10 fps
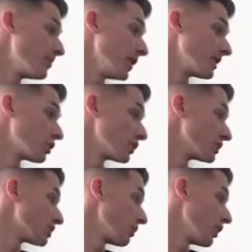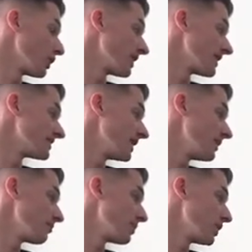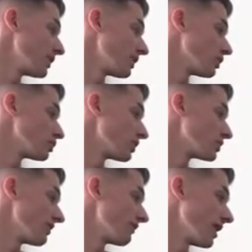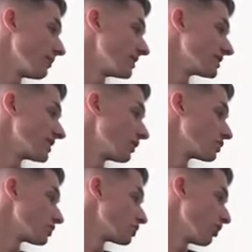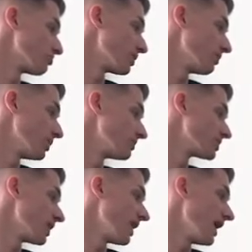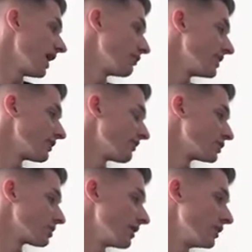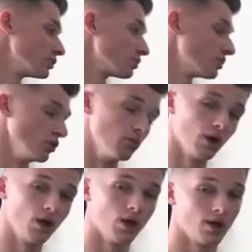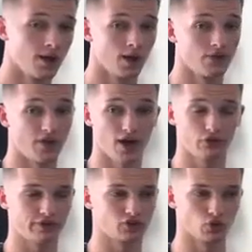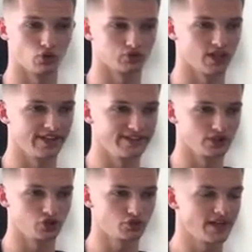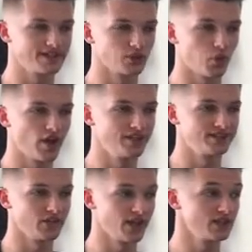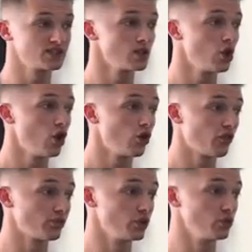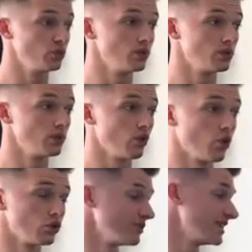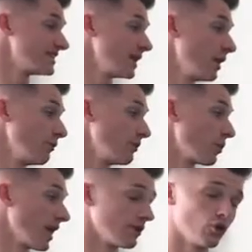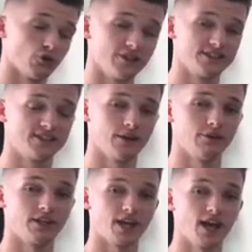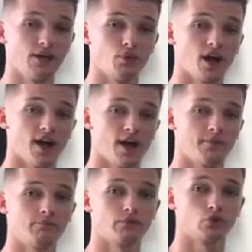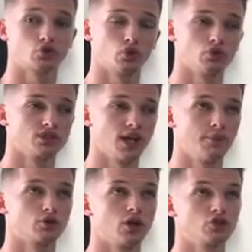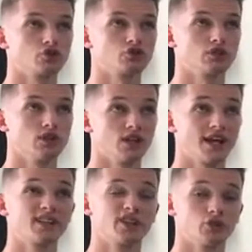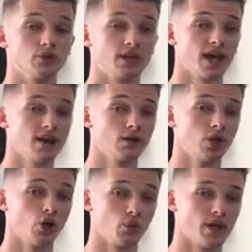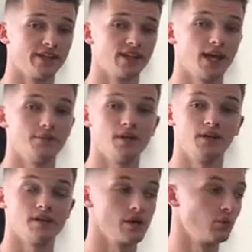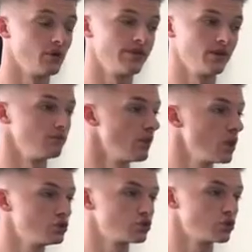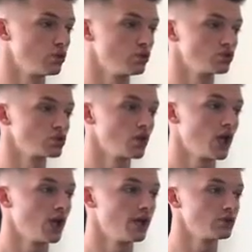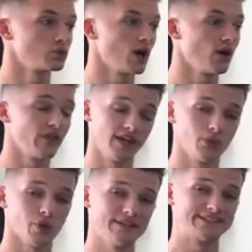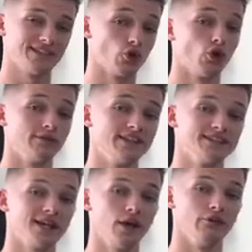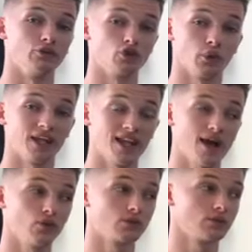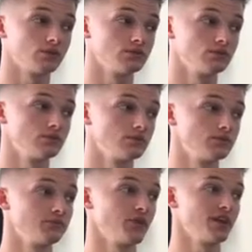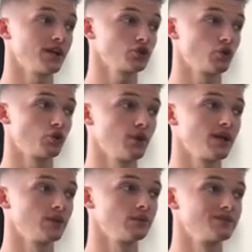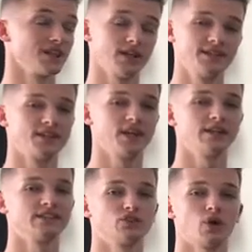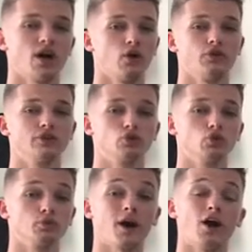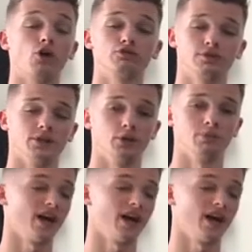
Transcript: be encouraged to work in a team, building on trust and developing skills to solve problems, either individually or as a group. The Healthy Schools related straight away to this through orienteering. We had an orienteering day where schools came across Lancashire again, where they came in, and within most schools as well, they wanted orienteering. So we allowed the national curriculum to link into our Healthy Schools by offering them